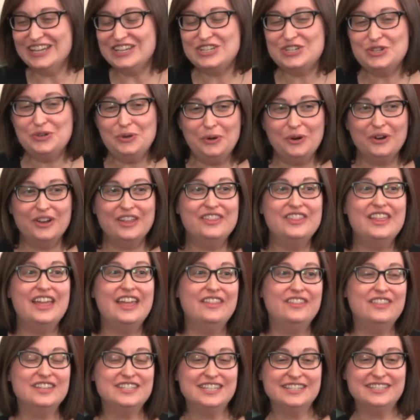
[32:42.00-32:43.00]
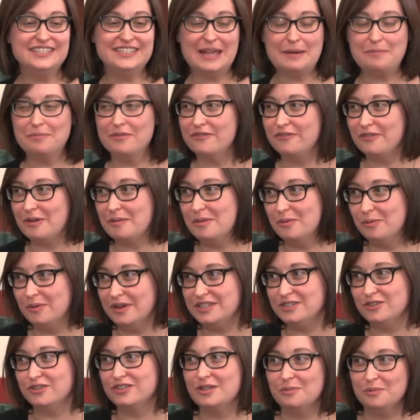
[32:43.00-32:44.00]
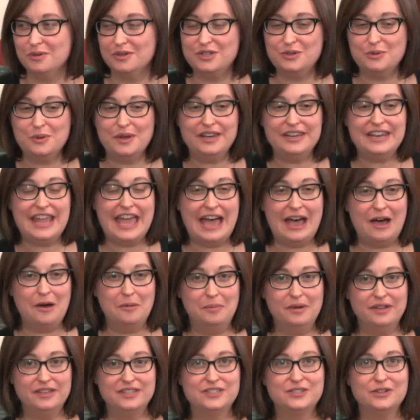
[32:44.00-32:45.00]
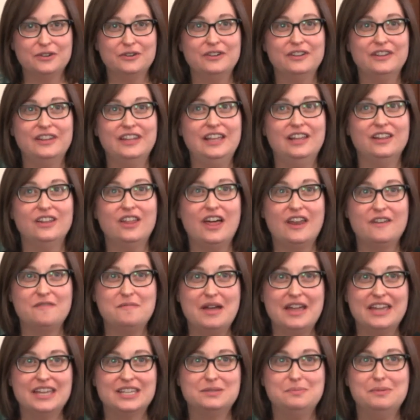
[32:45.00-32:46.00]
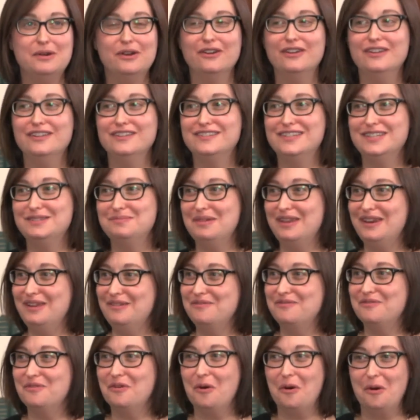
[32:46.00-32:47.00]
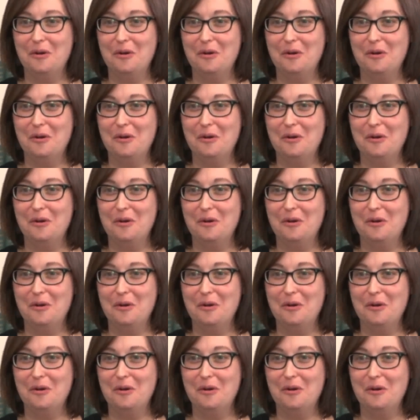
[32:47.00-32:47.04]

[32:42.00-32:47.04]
Sure. And this is separate from the research that we're doing now, but certainly a lot of my experience has been informed.